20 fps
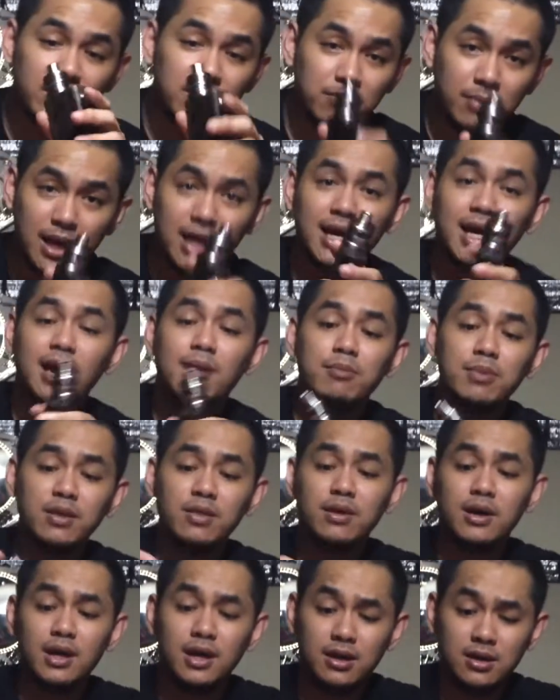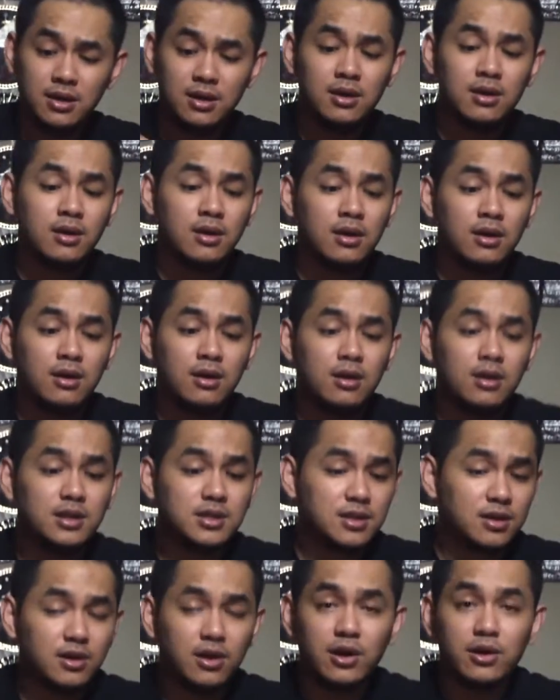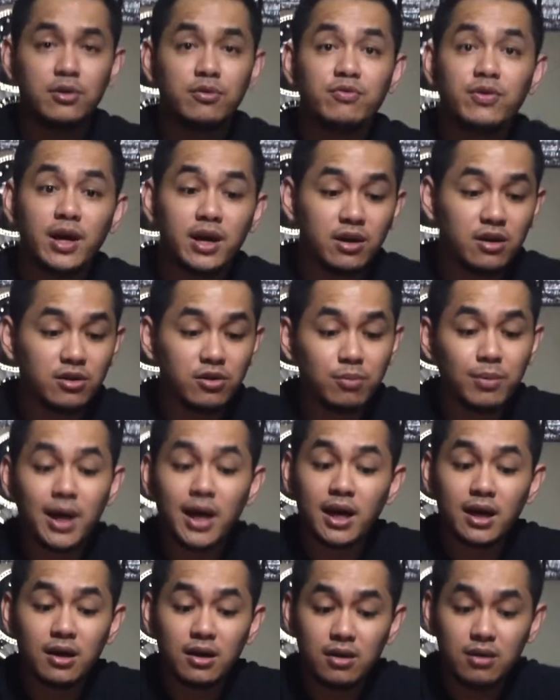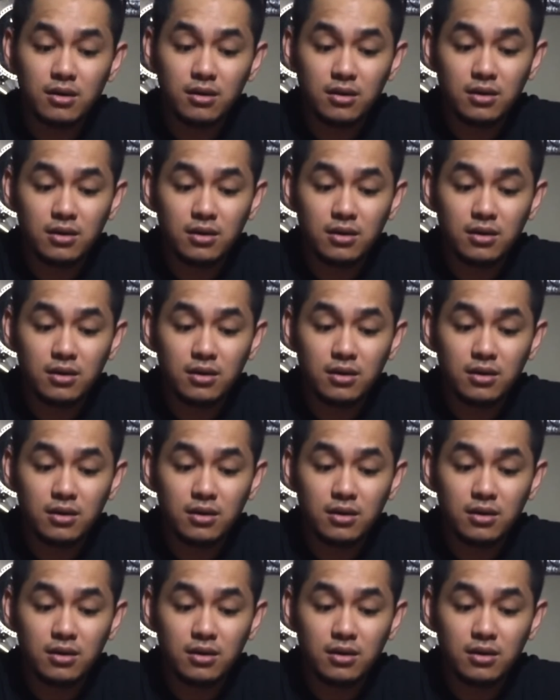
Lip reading: It may happen that it's going to auto fire in your bag.